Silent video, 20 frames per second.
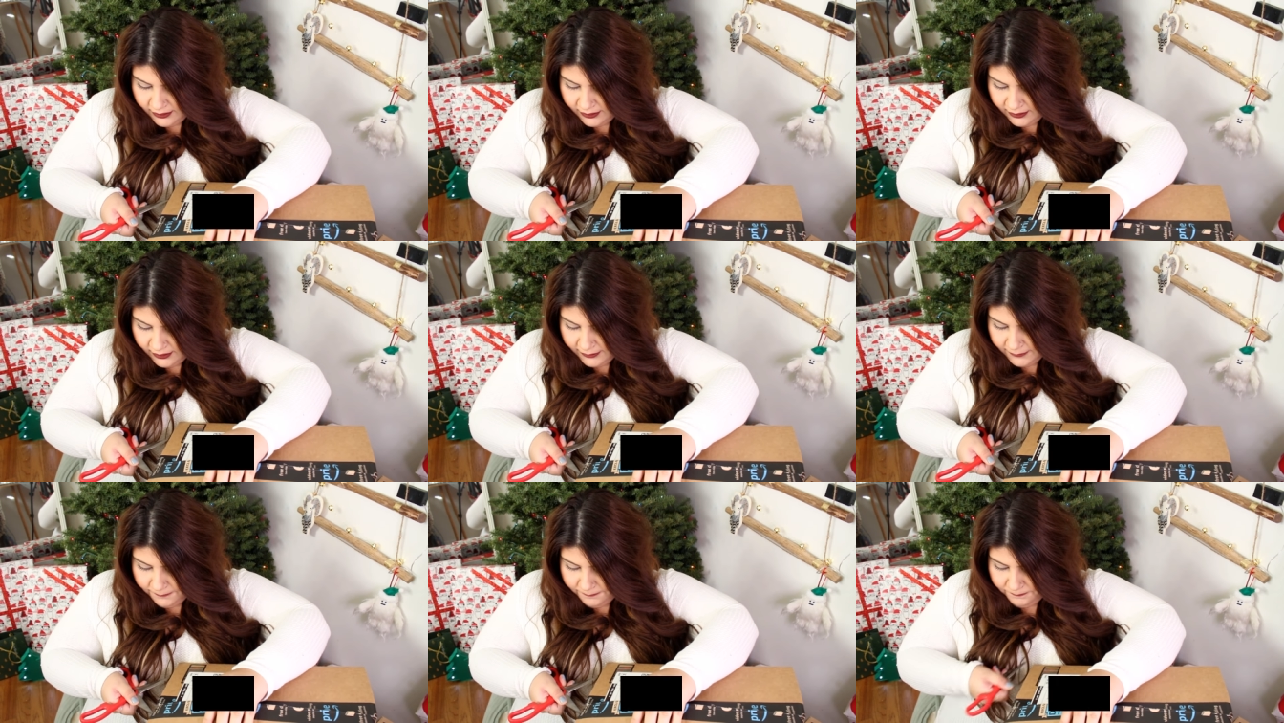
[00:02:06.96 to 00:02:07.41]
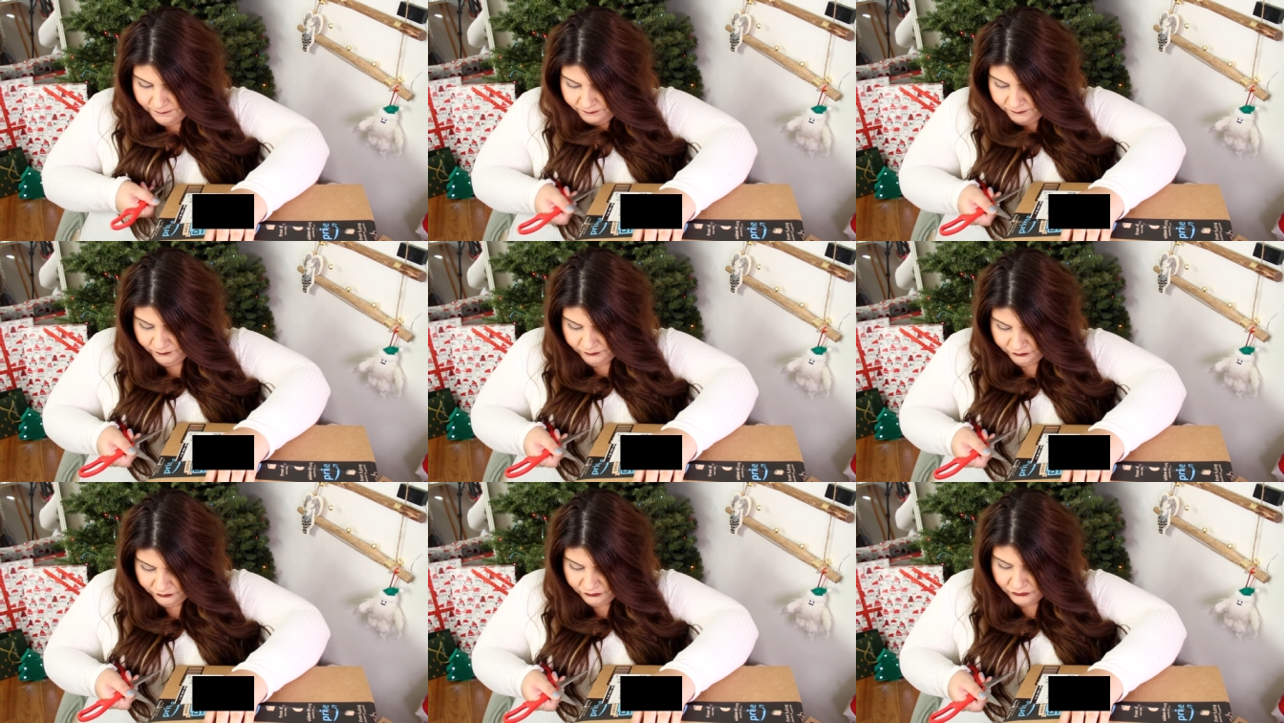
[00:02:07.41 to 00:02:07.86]
Um,
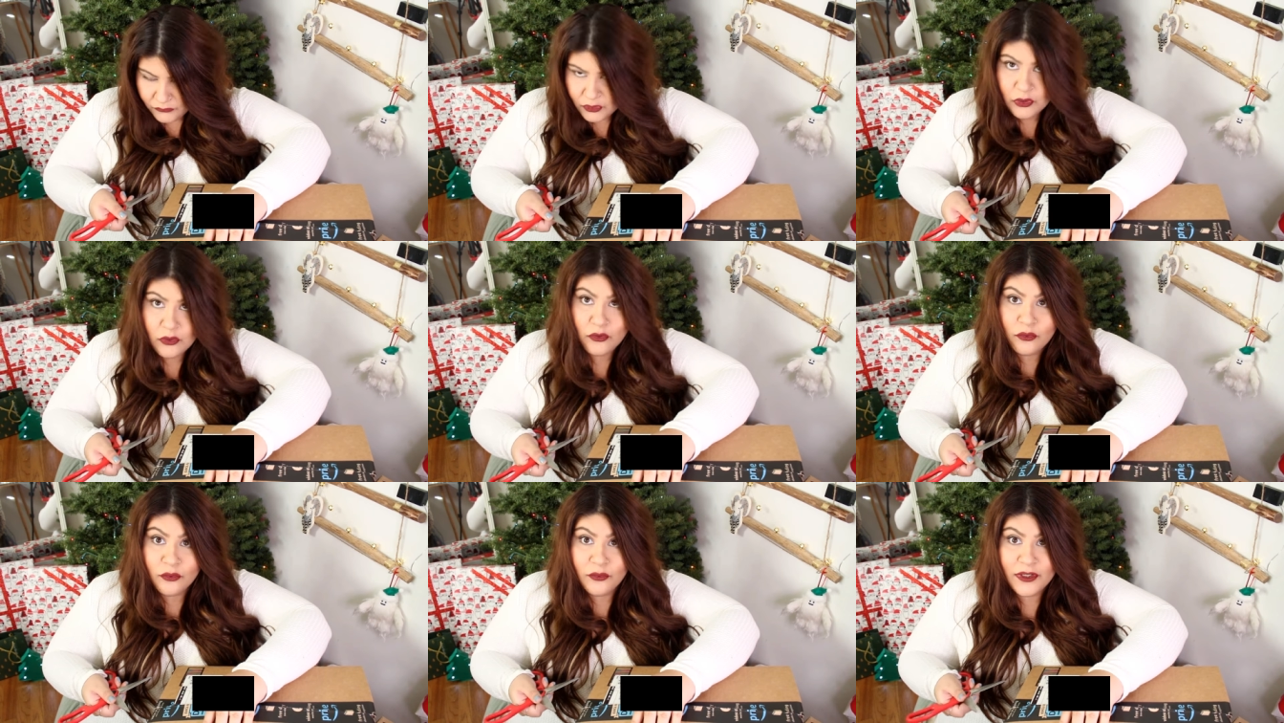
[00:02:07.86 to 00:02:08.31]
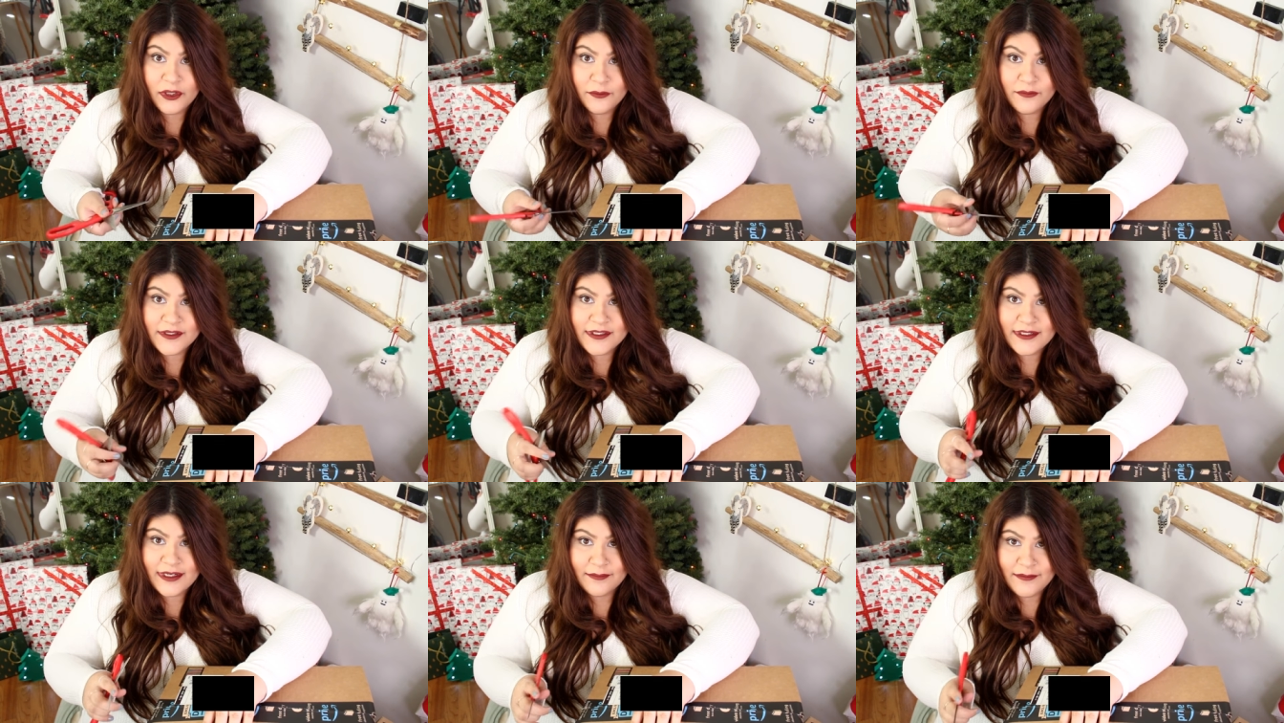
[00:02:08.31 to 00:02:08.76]
ooh, I
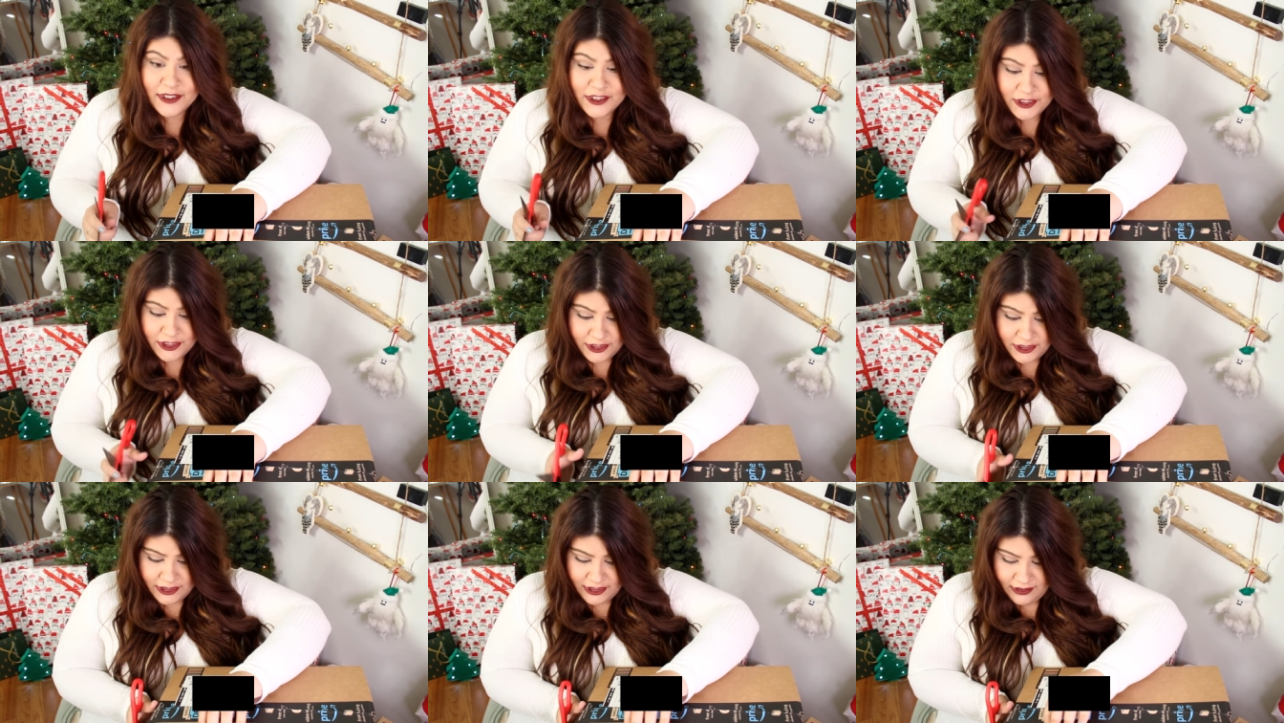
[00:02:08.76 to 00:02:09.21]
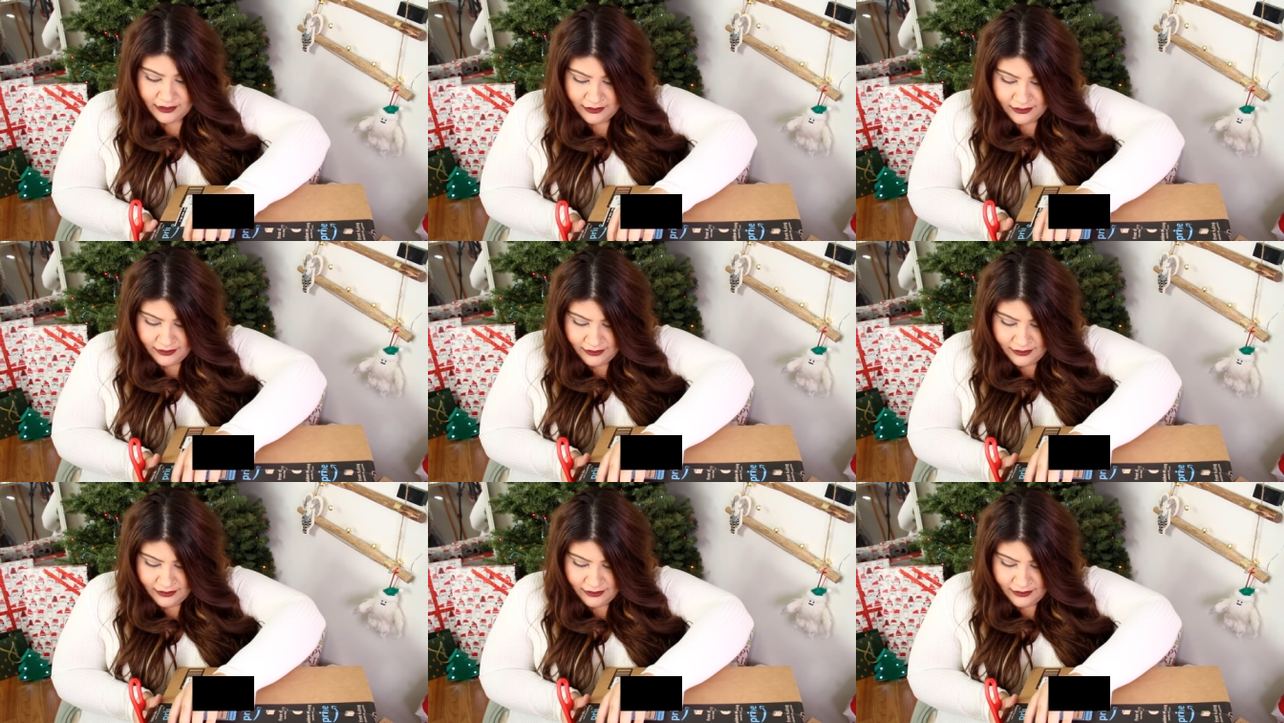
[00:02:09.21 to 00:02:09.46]
almost got my Chi Chi.